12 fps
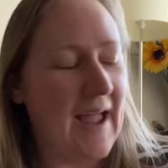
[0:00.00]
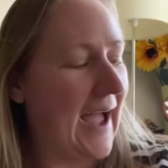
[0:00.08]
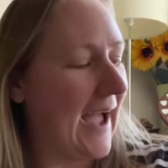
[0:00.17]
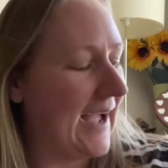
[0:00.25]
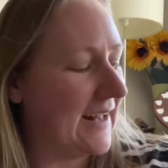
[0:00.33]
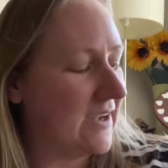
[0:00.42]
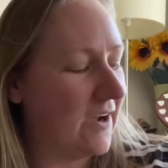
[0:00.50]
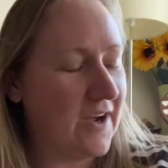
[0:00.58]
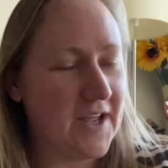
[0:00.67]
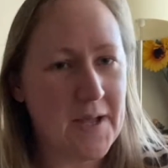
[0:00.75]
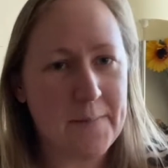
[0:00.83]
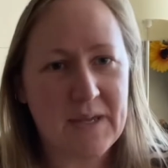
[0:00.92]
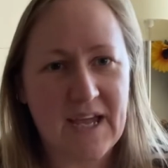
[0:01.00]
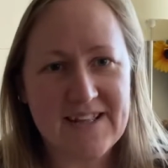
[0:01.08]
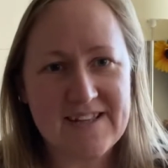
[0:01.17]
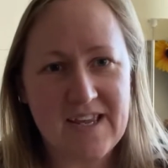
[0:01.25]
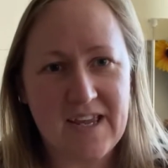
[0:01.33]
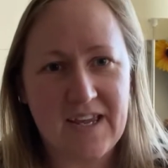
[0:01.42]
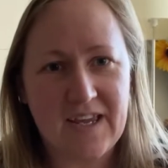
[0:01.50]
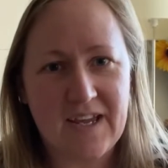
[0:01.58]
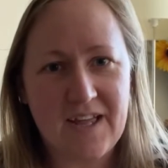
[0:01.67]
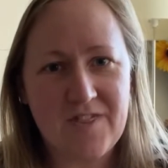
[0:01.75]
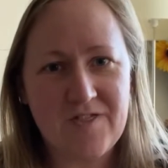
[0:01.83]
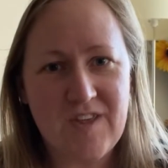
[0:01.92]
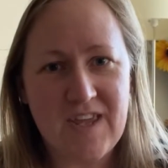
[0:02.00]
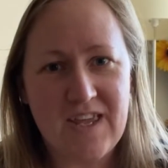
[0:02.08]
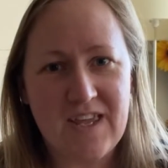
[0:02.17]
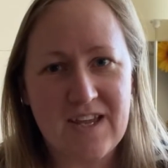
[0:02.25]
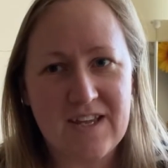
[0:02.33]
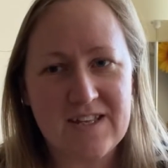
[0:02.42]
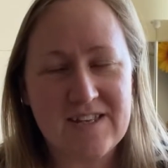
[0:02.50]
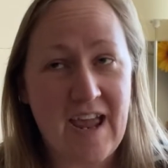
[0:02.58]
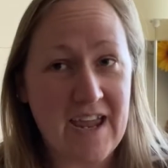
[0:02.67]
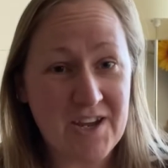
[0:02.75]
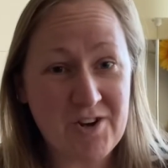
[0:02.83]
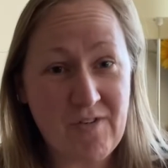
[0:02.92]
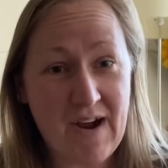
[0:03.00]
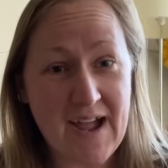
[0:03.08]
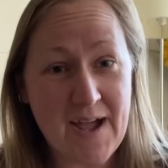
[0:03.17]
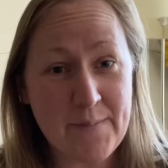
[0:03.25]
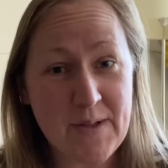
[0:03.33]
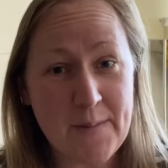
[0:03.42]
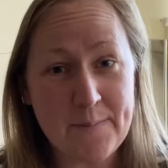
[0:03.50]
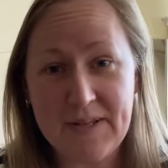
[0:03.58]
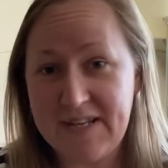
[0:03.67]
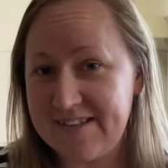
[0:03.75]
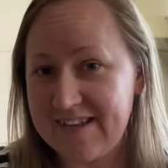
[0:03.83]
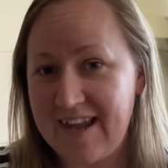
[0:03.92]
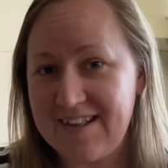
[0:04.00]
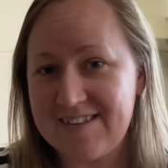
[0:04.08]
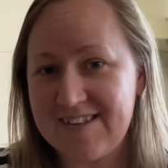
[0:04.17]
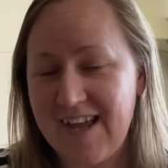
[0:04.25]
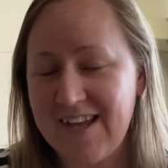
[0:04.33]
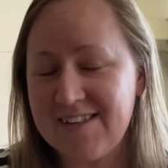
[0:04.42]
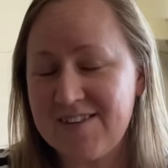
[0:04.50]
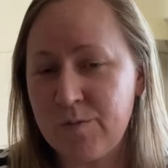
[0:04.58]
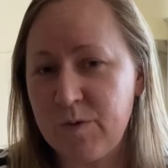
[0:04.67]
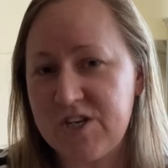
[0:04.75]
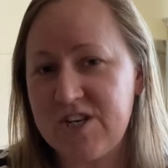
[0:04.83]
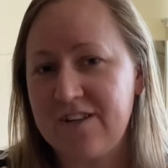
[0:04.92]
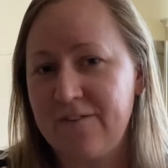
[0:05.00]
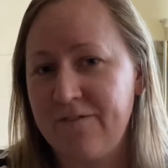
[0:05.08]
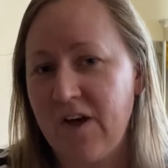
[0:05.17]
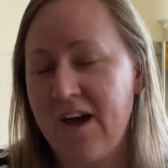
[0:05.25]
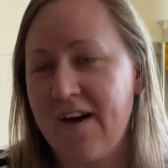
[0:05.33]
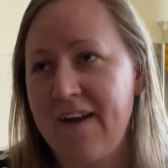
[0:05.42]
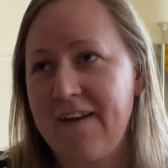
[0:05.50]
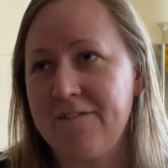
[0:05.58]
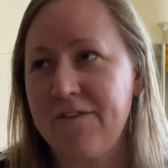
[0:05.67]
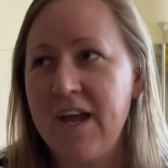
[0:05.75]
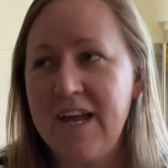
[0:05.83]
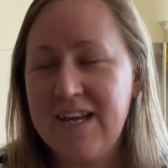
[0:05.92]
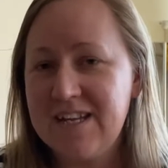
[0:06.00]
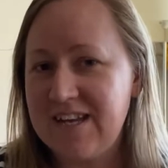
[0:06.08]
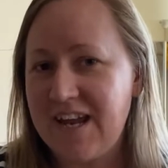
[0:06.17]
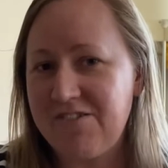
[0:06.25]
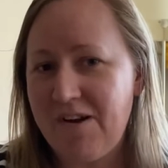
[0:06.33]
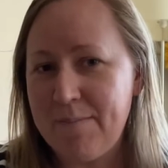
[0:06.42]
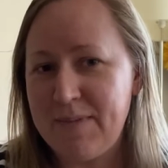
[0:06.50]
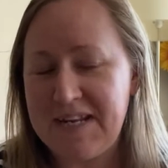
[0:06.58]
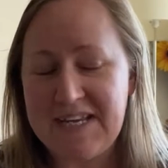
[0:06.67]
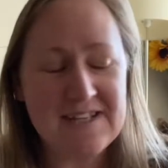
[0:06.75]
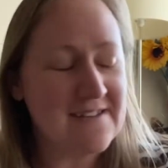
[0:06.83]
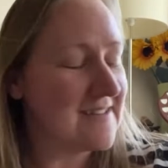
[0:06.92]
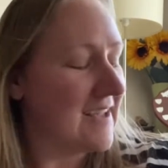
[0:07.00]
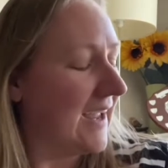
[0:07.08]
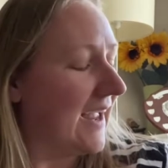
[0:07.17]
and I am getting the 10-gram miniskein sets, which is 5 10-gram minis,